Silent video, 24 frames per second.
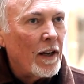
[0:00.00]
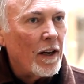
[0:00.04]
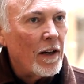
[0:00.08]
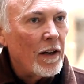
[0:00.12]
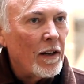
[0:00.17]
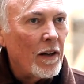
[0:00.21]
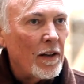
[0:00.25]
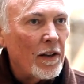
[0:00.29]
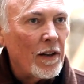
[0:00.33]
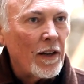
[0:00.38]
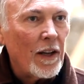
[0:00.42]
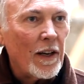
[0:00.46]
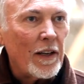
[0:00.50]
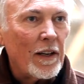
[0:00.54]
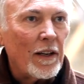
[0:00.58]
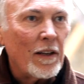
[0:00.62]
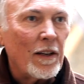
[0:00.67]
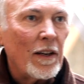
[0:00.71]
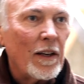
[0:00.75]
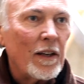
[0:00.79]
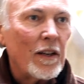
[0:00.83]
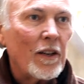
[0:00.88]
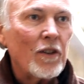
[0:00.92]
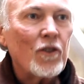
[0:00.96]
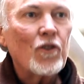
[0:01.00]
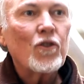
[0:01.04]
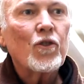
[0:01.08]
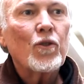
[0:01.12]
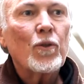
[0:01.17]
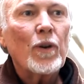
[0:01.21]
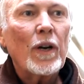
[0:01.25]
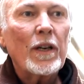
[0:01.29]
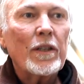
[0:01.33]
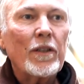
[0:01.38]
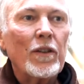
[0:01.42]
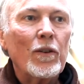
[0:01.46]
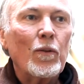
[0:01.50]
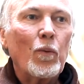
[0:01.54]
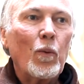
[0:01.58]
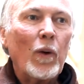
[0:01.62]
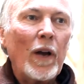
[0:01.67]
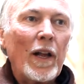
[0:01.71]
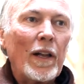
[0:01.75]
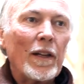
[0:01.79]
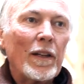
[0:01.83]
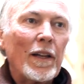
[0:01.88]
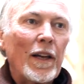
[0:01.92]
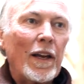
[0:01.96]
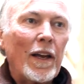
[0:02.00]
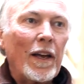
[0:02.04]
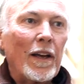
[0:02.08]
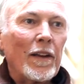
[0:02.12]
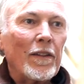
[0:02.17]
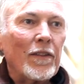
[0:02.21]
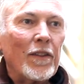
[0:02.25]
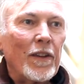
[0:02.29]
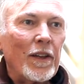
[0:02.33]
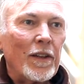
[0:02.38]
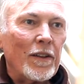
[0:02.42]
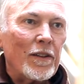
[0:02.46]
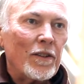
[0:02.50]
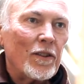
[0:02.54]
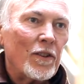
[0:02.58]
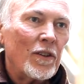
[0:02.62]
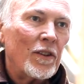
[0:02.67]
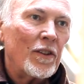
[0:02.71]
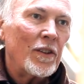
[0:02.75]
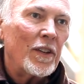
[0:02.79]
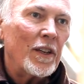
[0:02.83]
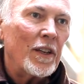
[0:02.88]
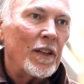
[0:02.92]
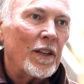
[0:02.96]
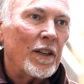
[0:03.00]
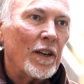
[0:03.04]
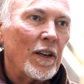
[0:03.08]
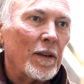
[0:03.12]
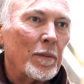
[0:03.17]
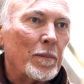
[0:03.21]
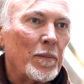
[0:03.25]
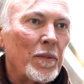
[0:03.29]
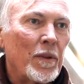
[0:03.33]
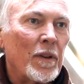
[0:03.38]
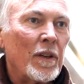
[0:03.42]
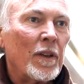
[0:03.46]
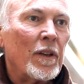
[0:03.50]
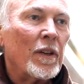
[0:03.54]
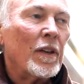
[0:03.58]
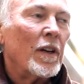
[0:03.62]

uh, like a constructed wetland that that um,